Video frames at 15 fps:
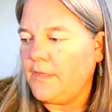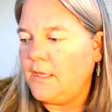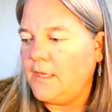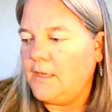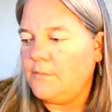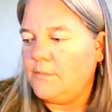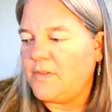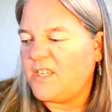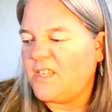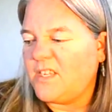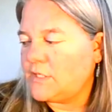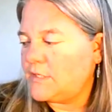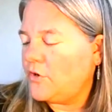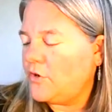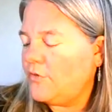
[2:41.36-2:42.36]
But just for
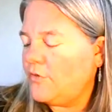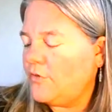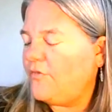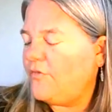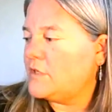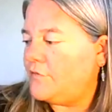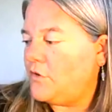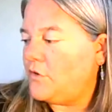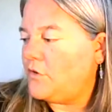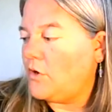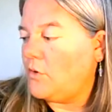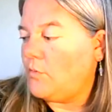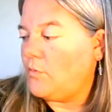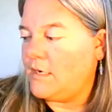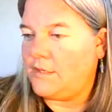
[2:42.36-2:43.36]
your first few, I want
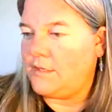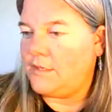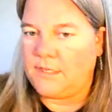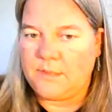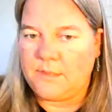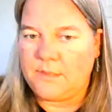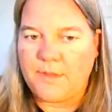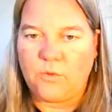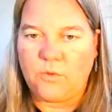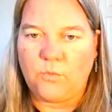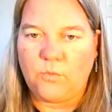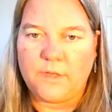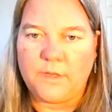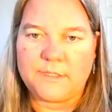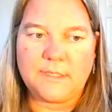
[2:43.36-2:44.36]
you to think about
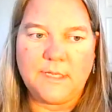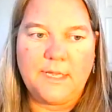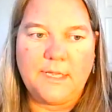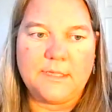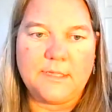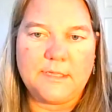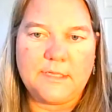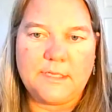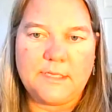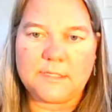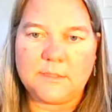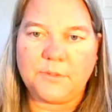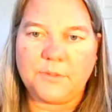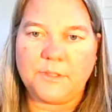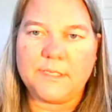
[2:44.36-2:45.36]
what's the
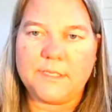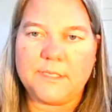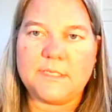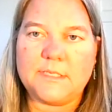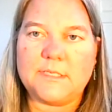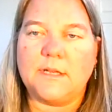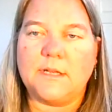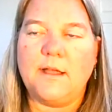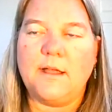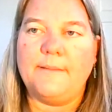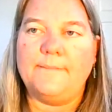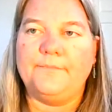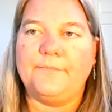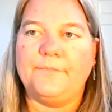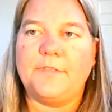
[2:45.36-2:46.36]
simplest
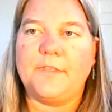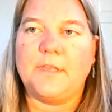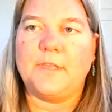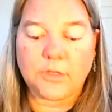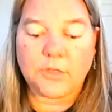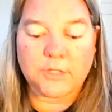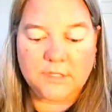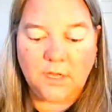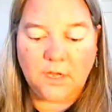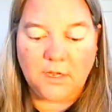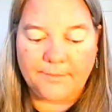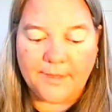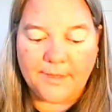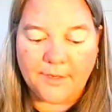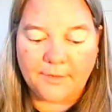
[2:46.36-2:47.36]
thing you can talk
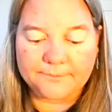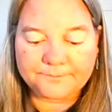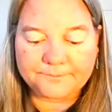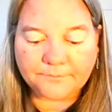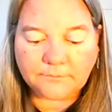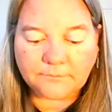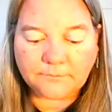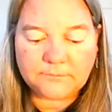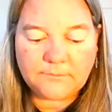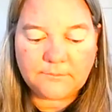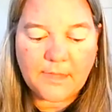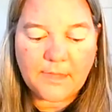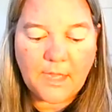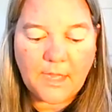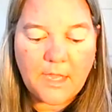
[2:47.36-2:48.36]
about.
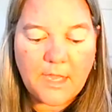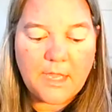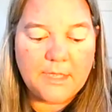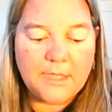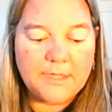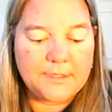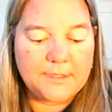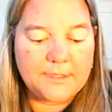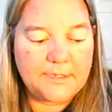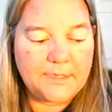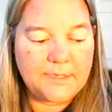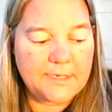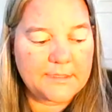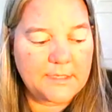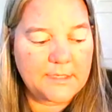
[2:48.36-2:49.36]
The
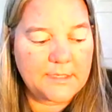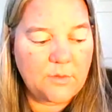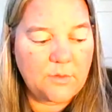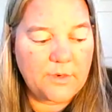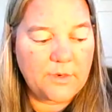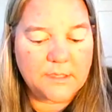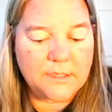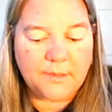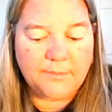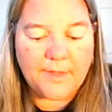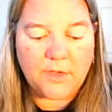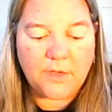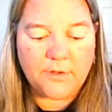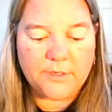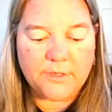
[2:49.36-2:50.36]
next thing I want to talk
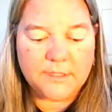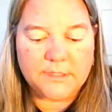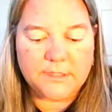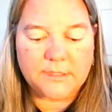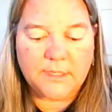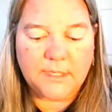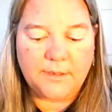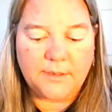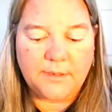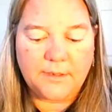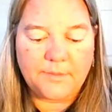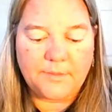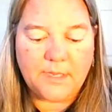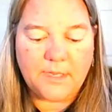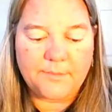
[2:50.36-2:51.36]
about is
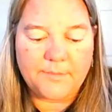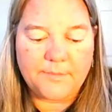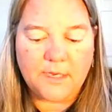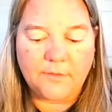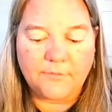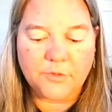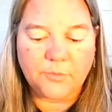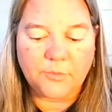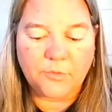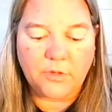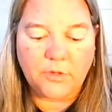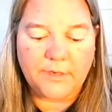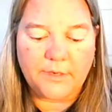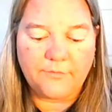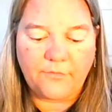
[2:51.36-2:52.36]
becoming comfortable
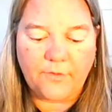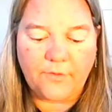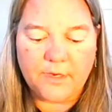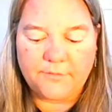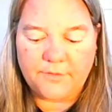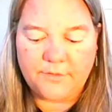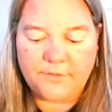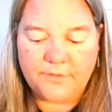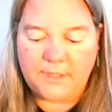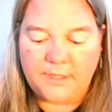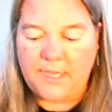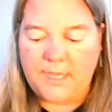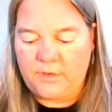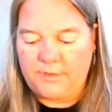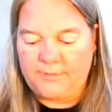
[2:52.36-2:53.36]
in front of the
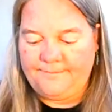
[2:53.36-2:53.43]
camera.